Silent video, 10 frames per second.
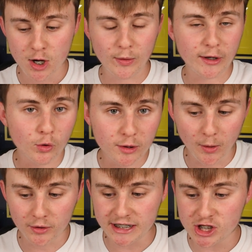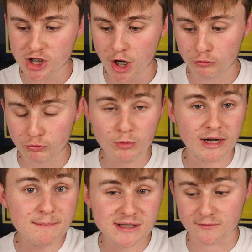When called upon, he showed real
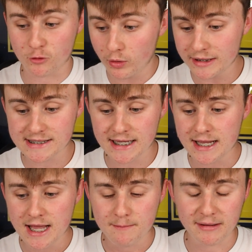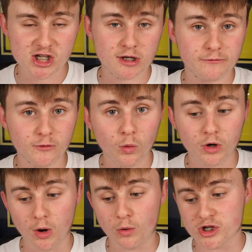glimpses of quality, managing 4
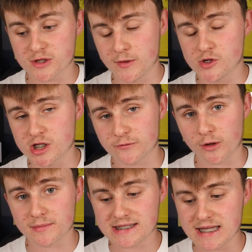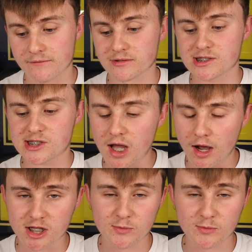goal contributions from 7 starts.